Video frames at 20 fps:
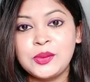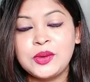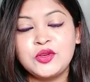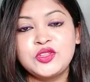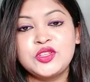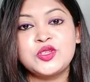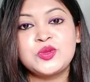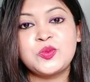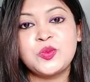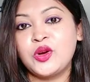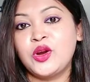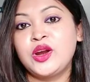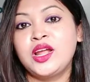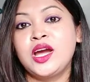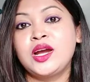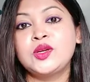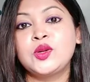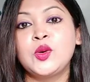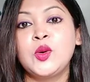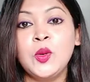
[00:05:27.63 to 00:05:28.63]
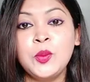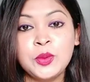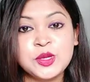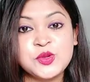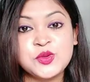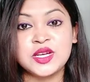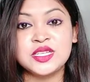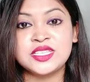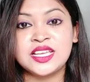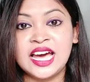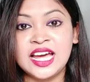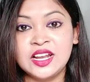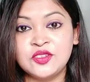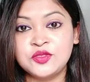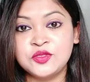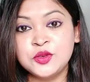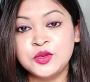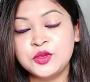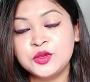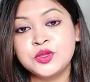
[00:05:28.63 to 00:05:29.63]
about this product. Hope it was
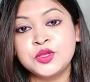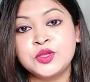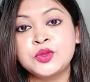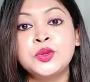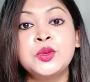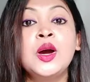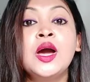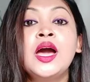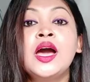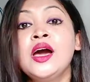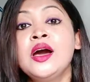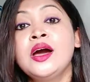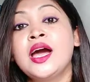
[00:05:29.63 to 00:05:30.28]
helpful to you.